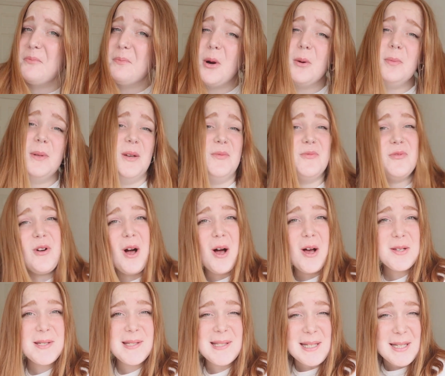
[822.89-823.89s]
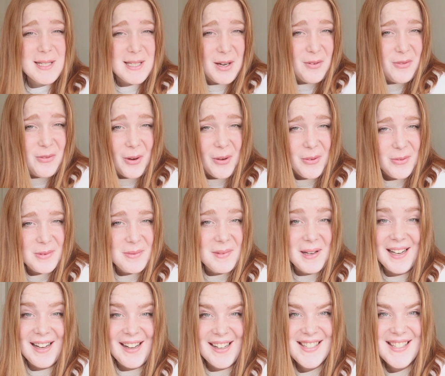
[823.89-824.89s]
probably vastly different
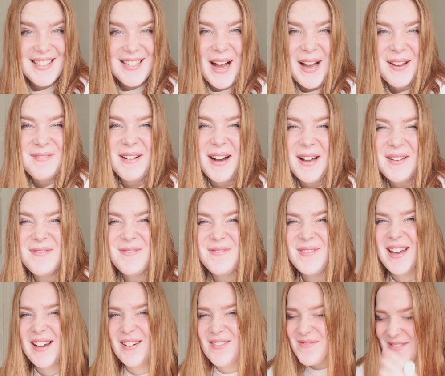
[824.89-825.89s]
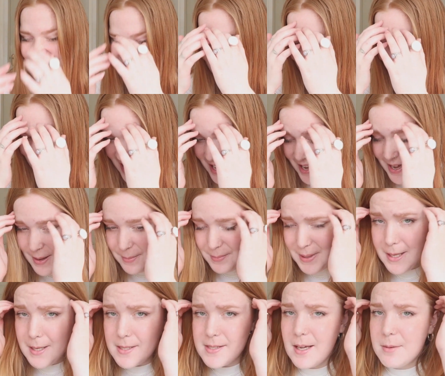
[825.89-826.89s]
from the last time I filmed
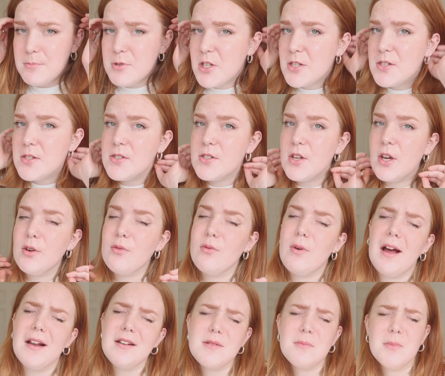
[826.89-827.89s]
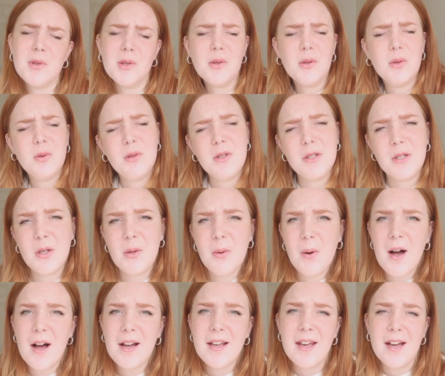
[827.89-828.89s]
because I'm just so random and cool and
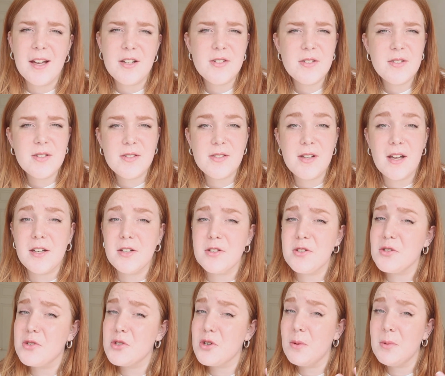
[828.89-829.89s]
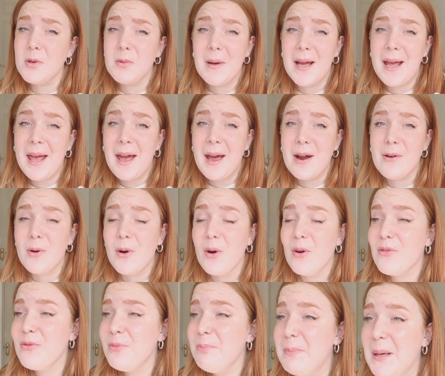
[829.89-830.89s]
quirky. I just decided to chop all my hair
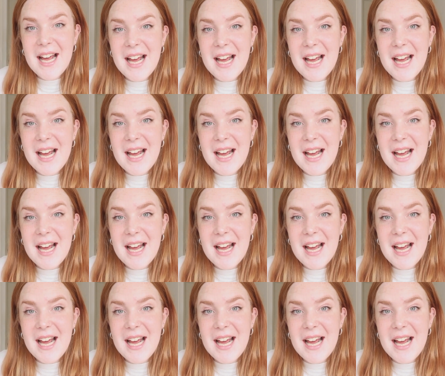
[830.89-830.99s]
off.